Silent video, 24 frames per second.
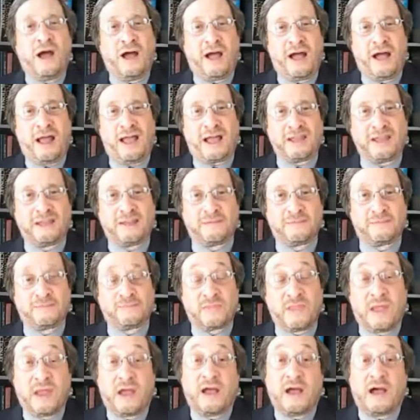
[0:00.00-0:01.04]

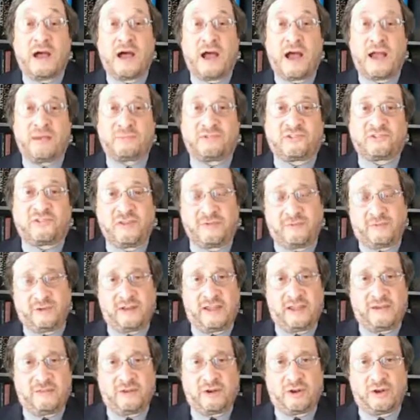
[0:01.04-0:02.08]
Hi, I'm
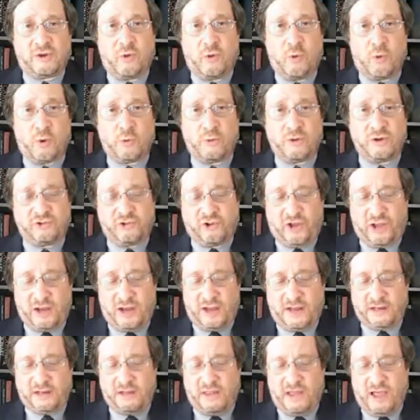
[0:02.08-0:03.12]
Steven David Porwich,
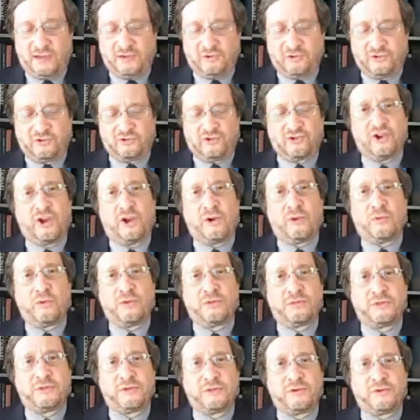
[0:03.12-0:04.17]
and I'd like to share
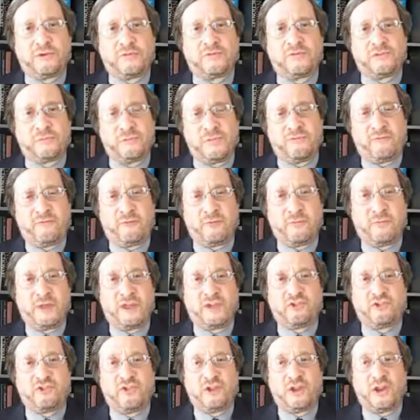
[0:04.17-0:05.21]
with you some
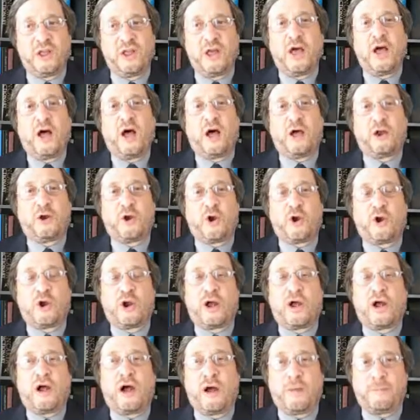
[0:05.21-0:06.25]
information on
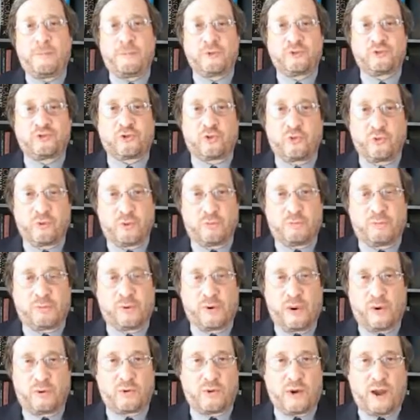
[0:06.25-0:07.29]
our upper school
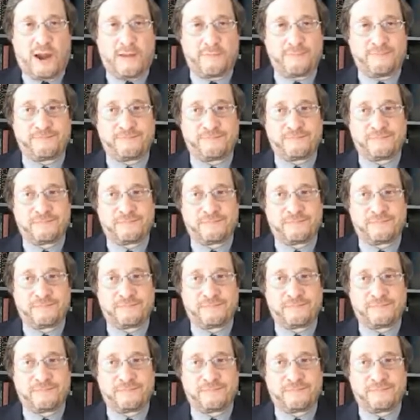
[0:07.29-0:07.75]
program.